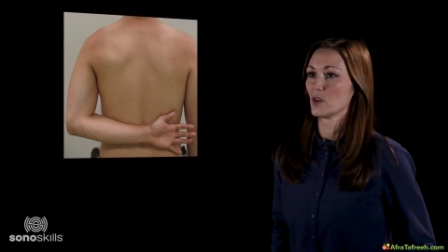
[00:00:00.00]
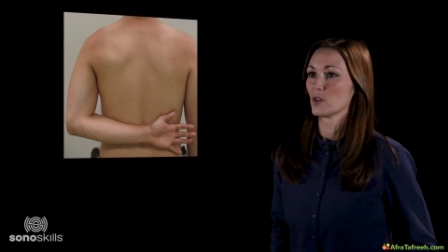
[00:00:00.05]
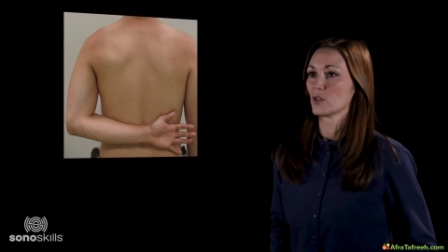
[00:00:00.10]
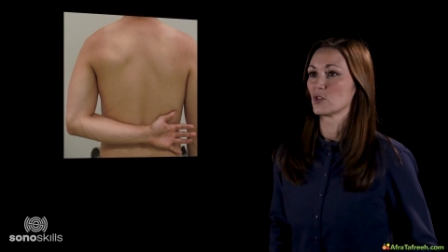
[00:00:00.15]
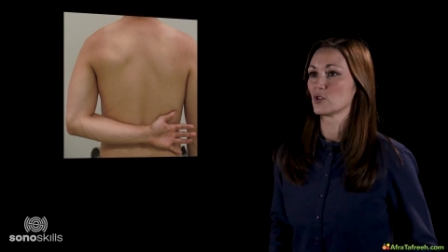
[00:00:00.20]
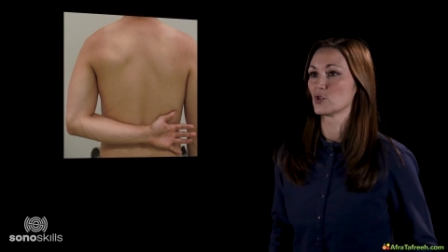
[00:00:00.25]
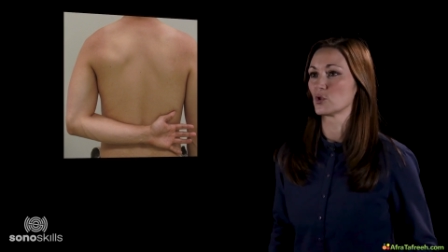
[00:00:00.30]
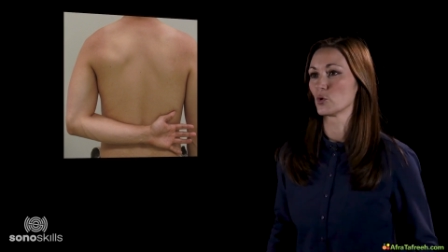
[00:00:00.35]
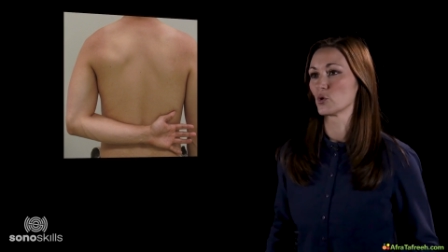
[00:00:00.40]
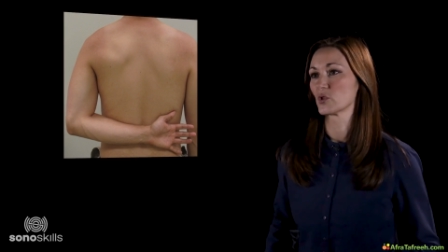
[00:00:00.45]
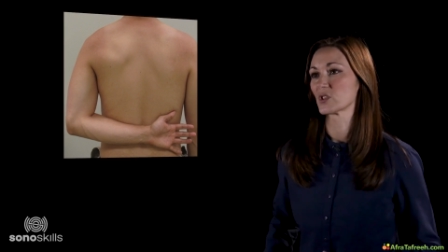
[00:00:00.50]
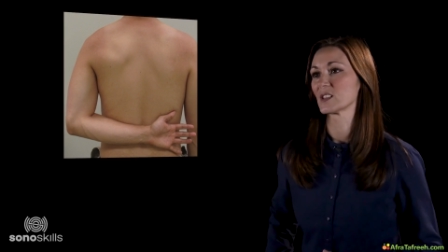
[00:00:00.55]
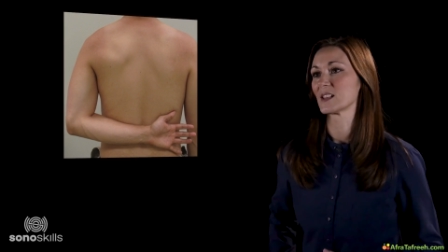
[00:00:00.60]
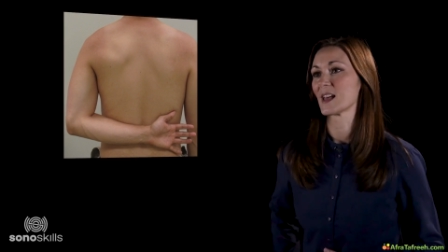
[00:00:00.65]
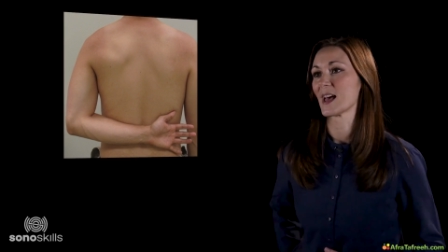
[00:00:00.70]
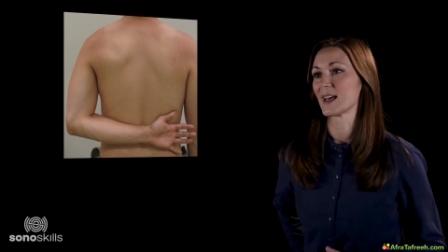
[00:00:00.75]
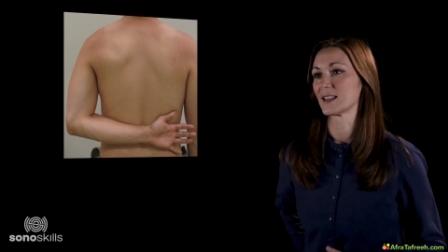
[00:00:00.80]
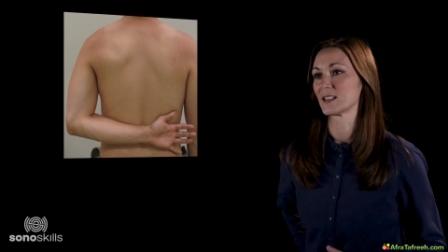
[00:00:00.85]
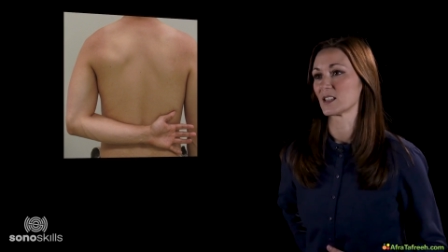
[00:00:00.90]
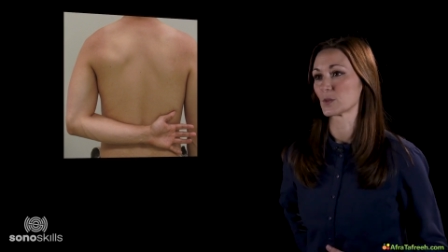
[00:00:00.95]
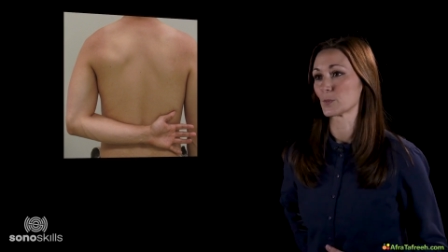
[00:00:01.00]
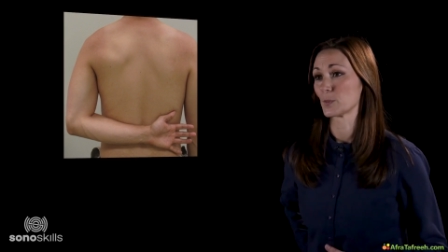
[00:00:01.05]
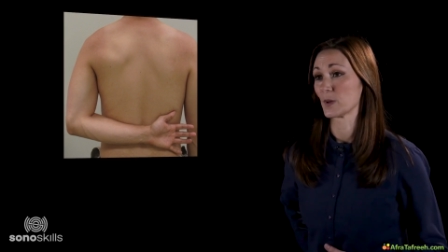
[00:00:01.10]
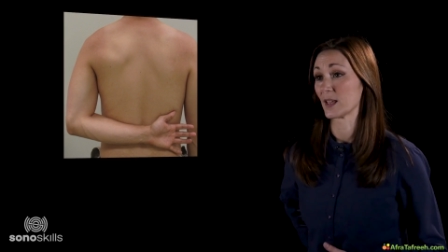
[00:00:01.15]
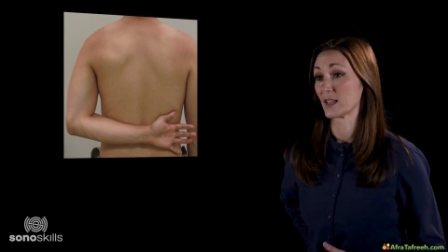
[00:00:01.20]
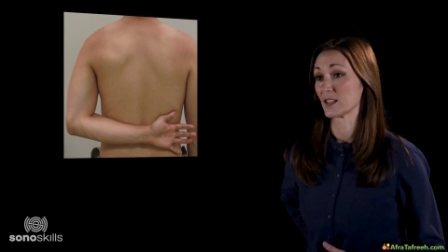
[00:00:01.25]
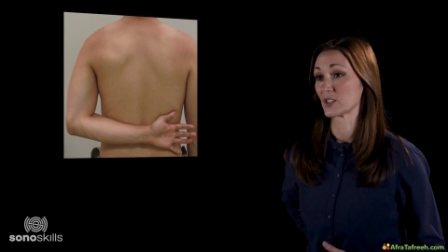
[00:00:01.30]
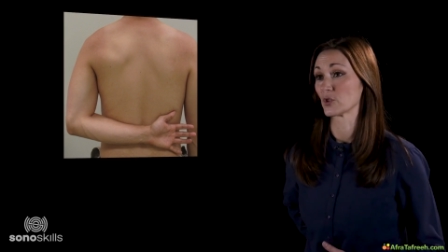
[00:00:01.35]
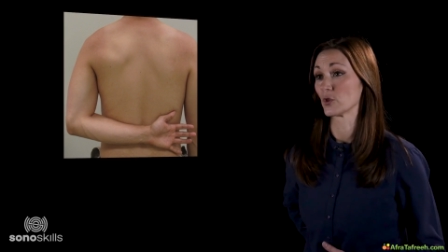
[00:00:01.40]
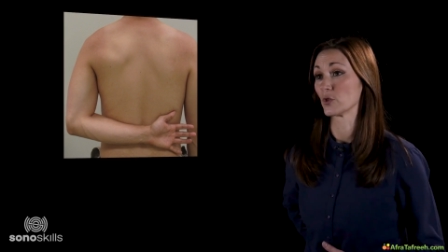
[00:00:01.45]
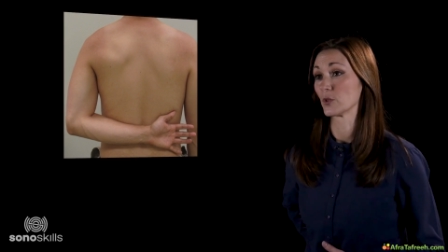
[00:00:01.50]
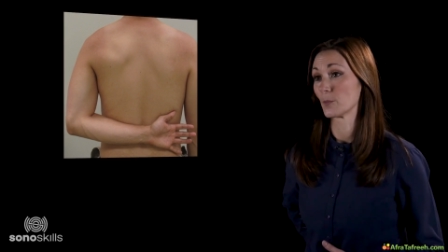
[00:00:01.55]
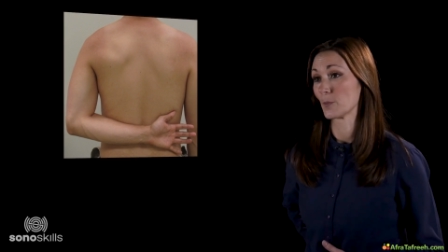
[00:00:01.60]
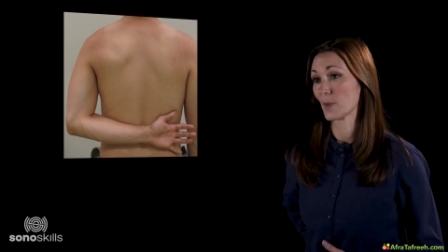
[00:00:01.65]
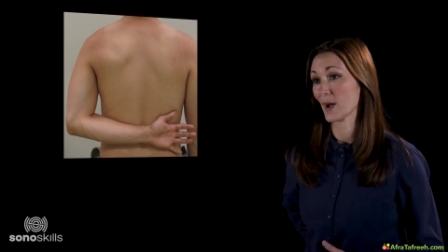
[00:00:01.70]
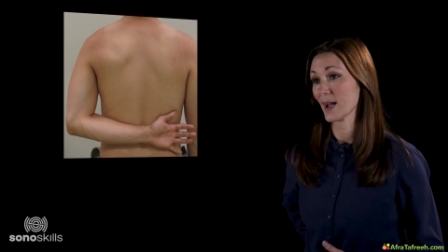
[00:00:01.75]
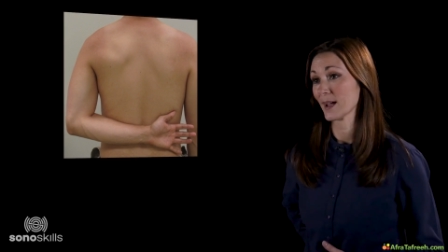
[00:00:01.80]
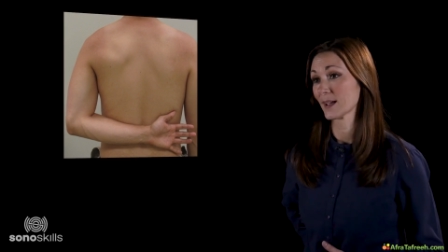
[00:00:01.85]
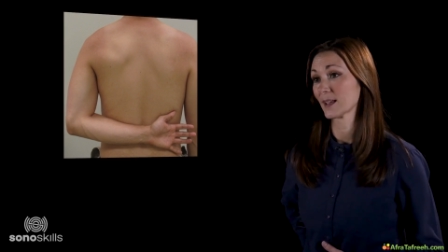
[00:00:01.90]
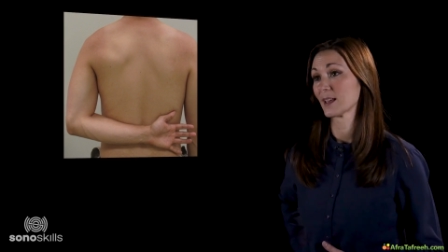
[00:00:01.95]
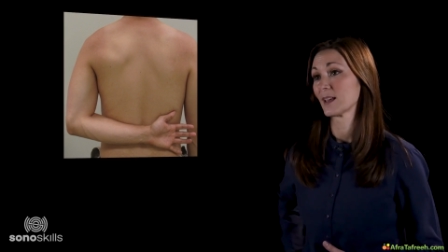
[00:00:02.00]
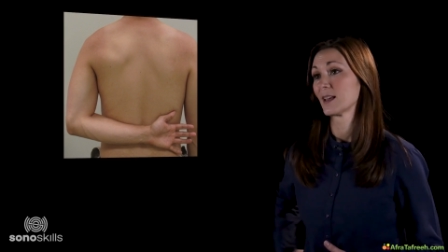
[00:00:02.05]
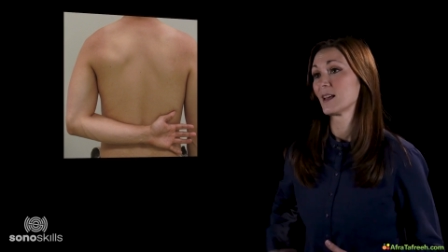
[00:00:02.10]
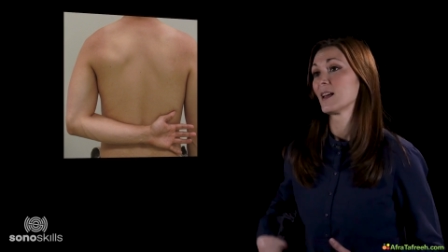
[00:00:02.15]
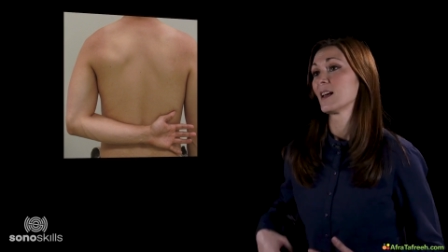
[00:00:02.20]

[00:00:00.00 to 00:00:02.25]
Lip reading: The dorsal hand is placed on the back